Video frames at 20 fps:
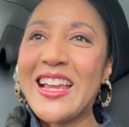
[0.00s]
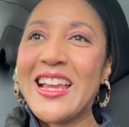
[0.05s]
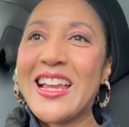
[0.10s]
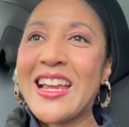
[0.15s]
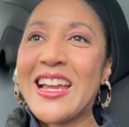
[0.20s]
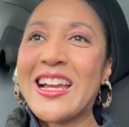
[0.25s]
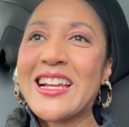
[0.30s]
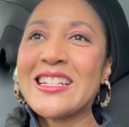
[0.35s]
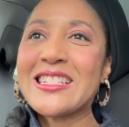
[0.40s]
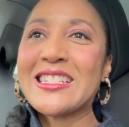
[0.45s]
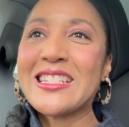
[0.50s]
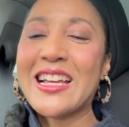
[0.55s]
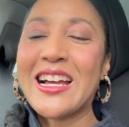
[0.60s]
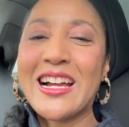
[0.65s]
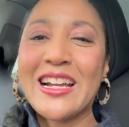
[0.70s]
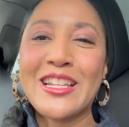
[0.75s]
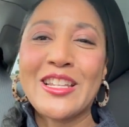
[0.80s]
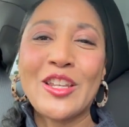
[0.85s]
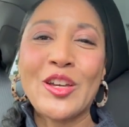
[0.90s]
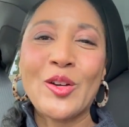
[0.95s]
And
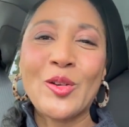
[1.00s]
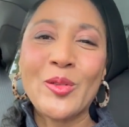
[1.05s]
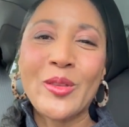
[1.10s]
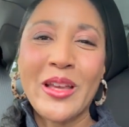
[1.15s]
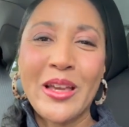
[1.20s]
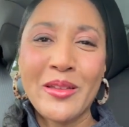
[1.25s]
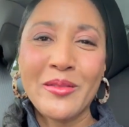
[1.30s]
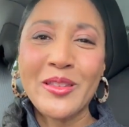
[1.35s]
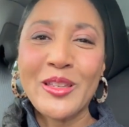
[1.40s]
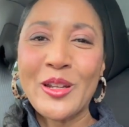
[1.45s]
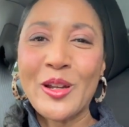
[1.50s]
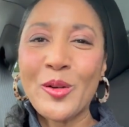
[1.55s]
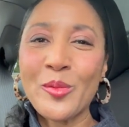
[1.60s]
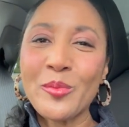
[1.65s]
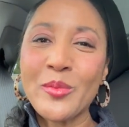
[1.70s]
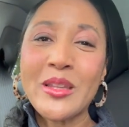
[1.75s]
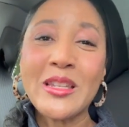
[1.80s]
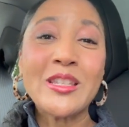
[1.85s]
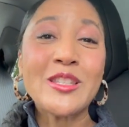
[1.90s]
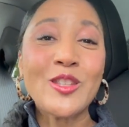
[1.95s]
I know that, you know,
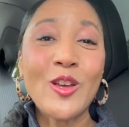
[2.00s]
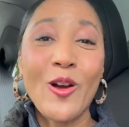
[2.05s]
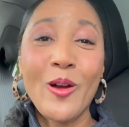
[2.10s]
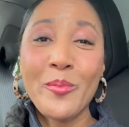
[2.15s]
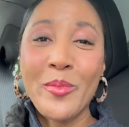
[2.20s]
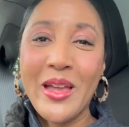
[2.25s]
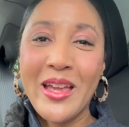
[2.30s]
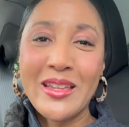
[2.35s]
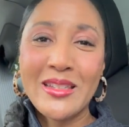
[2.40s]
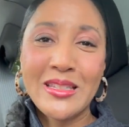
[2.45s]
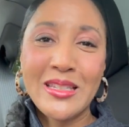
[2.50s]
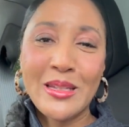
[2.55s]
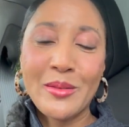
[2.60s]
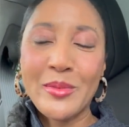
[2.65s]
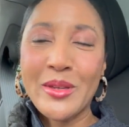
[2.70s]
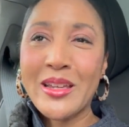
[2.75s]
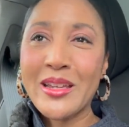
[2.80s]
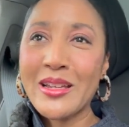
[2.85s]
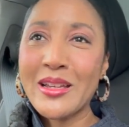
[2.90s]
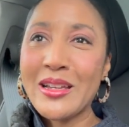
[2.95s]
many saw a
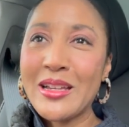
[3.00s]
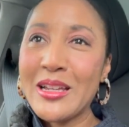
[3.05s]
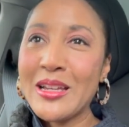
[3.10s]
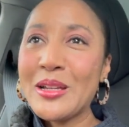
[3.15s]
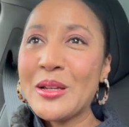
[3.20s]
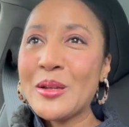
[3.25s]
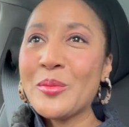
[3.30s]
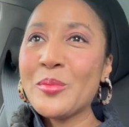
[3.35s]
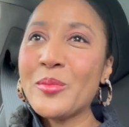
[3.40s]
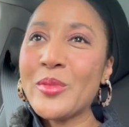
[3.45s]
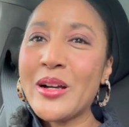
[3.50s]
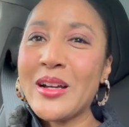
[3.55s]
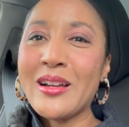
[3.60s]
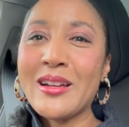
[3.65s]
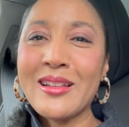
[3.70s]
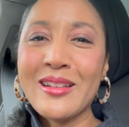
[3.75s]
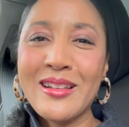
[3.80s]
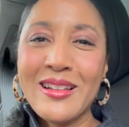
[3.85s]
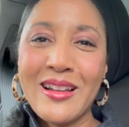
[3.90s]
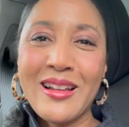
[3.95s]
pandemic,
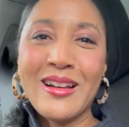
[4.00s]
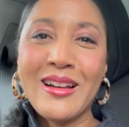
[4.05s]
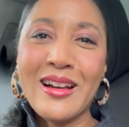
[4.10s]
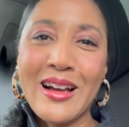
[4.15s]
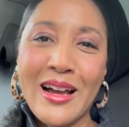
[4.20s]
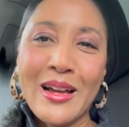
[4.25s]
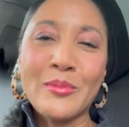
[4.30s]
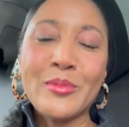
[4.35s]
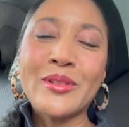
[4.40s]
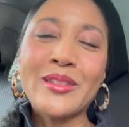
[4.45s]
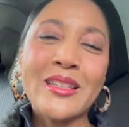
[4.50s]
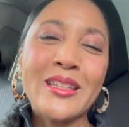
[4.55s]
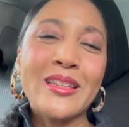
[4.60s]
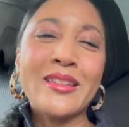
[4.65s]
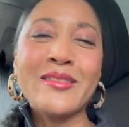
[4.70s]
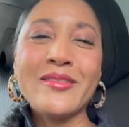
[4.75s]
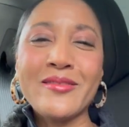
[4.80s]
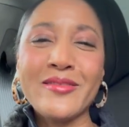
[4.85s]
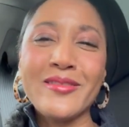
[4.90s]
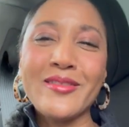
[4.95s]
but I
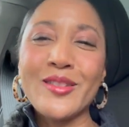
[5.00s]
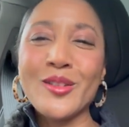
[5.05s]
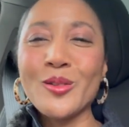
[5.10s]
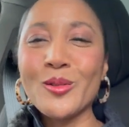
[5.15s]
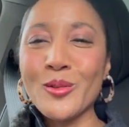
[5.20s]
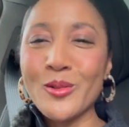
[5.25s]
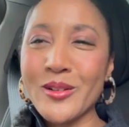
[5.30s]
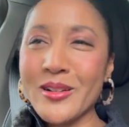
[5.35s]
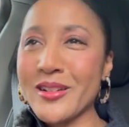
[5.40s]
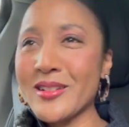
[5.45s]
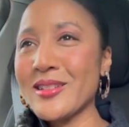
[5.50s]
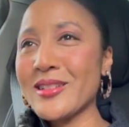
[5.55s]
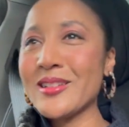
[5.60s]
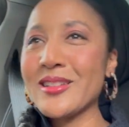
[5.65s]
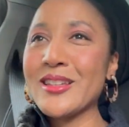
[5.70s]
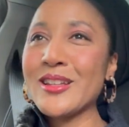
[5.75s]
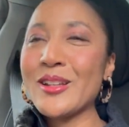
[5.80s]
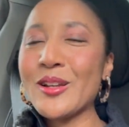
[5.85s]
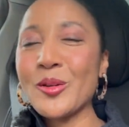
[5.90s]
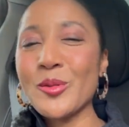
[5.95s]
believe the Lord,
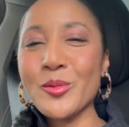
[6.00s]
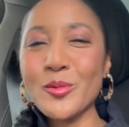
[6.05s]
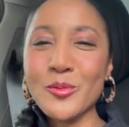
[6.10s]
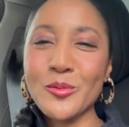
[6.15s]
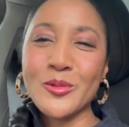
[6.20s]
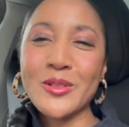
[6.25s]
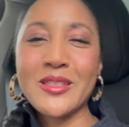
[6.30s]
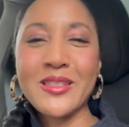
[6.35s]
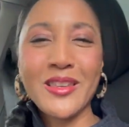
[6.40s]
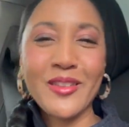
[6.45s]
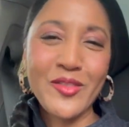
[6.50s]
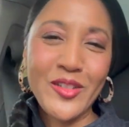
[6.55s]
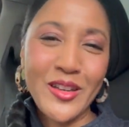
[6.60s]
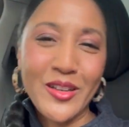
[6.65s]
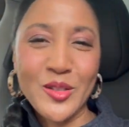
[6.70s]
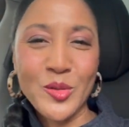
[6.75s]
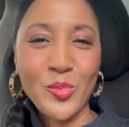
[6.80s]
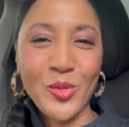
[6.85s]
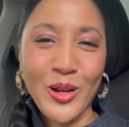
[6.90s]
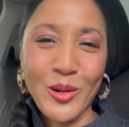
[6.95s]
you know, was giving
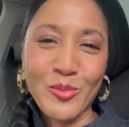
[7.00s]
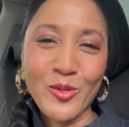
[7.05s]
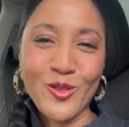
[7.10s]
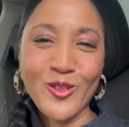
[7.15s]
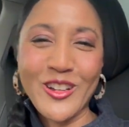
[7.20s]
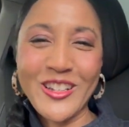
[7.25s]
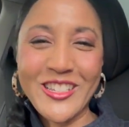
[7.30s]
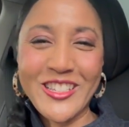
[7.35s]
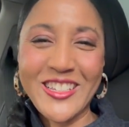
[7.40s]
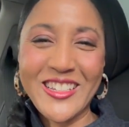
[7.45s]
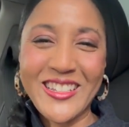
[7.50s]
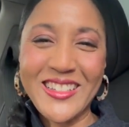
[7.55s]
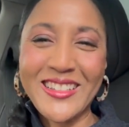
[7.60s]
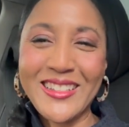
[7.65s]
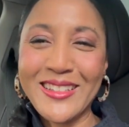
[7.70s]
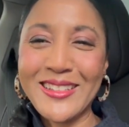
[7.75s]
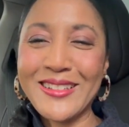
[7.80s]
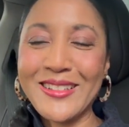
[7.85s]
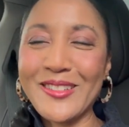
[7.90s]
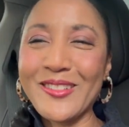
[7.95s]
us preparation,
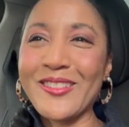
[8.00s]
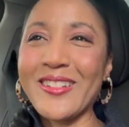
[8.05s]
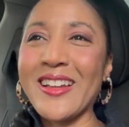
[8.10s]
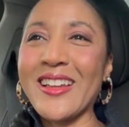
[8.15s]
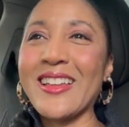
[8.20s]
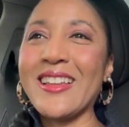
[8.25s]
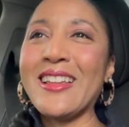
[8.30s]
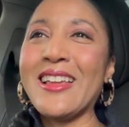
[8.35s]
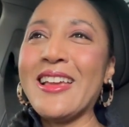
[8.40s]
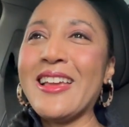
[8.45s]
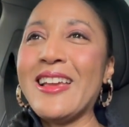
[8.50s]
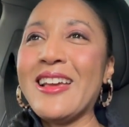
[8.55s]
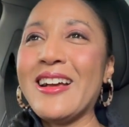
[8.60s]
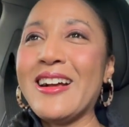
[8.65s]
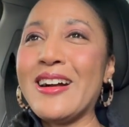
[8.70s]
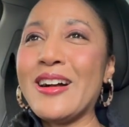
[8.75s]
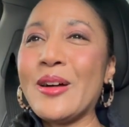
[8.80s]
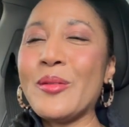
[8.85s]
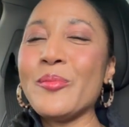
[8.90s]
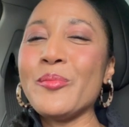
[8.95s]
right?
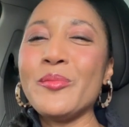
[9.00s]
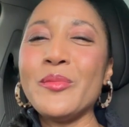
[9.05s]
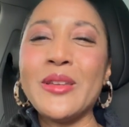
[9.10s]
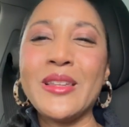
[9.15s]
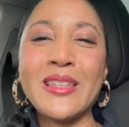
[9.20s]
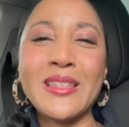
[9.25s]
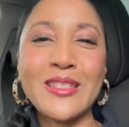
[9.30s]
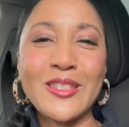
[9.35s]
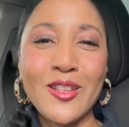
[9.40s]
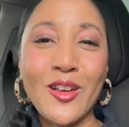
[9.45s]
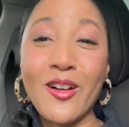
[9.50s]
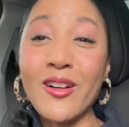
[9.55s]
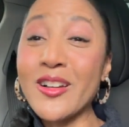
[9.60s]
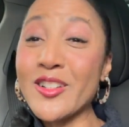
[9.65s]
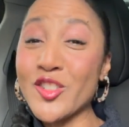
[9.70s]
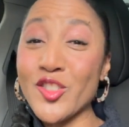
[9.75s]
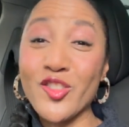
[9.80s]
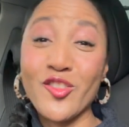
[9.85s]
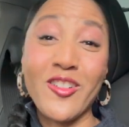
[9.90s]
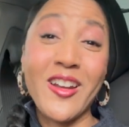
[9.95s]
Many saw
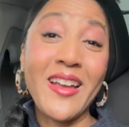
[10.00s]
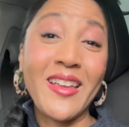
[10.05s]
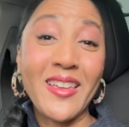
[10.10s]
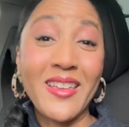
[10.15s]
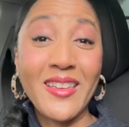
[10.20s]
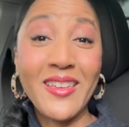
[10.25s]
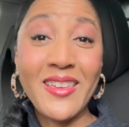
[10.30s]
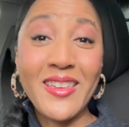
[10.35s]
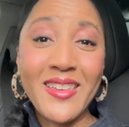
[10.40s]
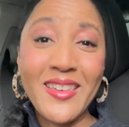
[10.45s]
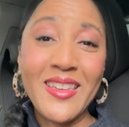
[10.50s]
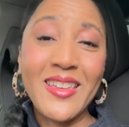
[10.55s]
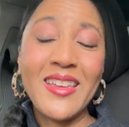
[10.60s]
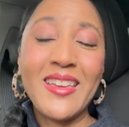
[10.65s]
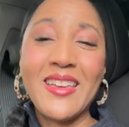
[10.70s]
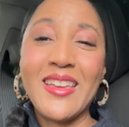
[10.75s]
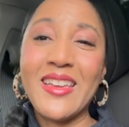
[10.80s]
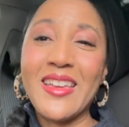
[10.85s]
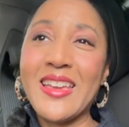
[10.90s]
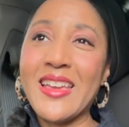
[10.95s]
a strike,
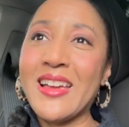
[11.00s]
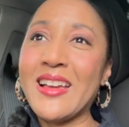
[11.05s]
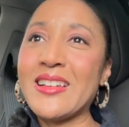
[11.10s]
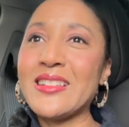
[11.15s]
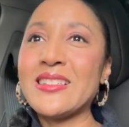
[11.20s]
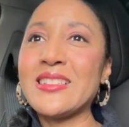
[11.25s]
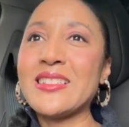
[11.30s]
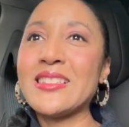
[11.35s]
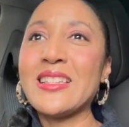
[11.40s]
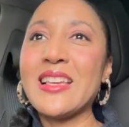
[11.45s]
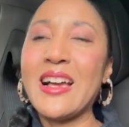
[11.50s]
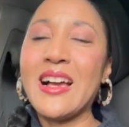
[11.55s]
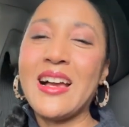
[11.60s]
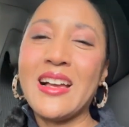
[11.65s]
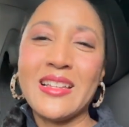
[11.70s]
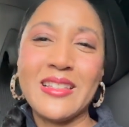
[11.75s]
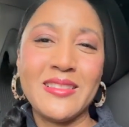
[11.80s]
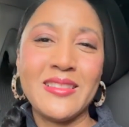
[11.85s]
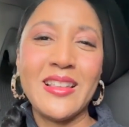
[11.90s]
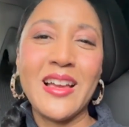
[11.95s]
and
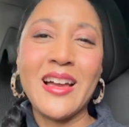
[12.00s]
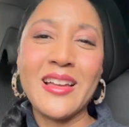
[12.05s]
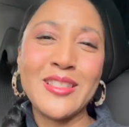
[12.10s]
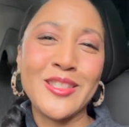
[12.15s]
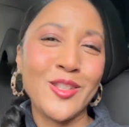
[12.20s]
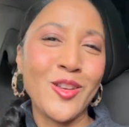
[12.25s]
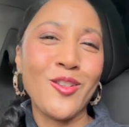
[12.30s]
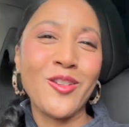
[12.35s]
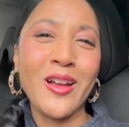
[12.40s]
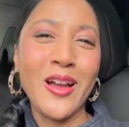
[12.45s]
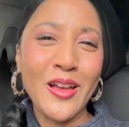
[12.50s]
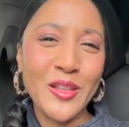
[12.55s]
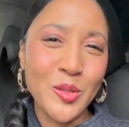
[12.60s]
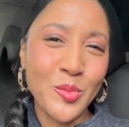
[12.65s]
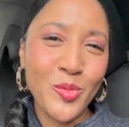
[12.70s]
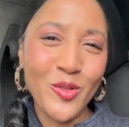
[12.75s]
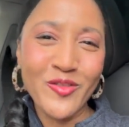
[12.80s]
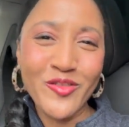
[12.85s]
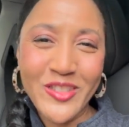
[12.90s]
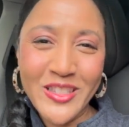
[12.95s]
I saw God's
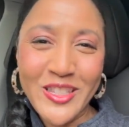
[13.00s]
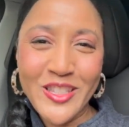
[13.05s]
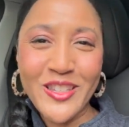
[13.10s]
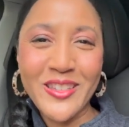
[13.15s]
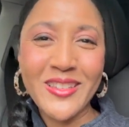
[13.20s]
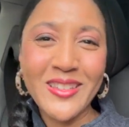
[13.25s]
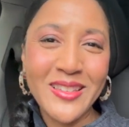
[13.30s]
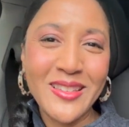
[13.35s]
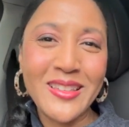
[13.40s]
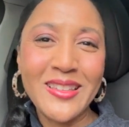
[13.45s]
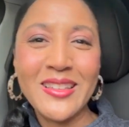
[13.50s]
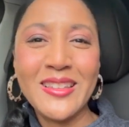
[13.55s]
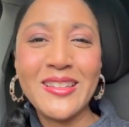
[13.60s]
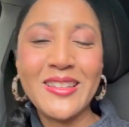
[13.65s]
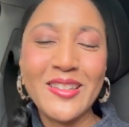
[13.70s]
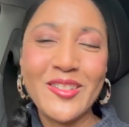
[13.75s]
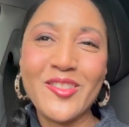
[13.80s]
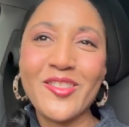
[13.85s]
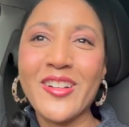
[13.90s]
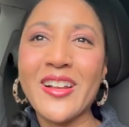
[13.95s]
provision,
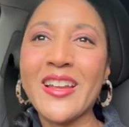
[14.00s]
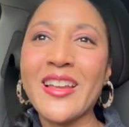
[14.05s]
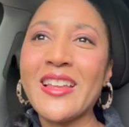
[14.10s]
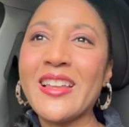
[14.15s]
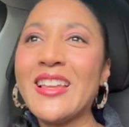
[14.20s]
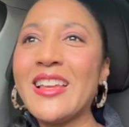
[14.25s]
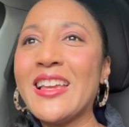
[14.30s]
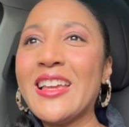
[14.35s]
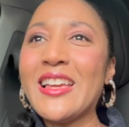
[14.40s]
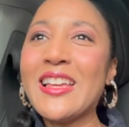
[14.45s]
right?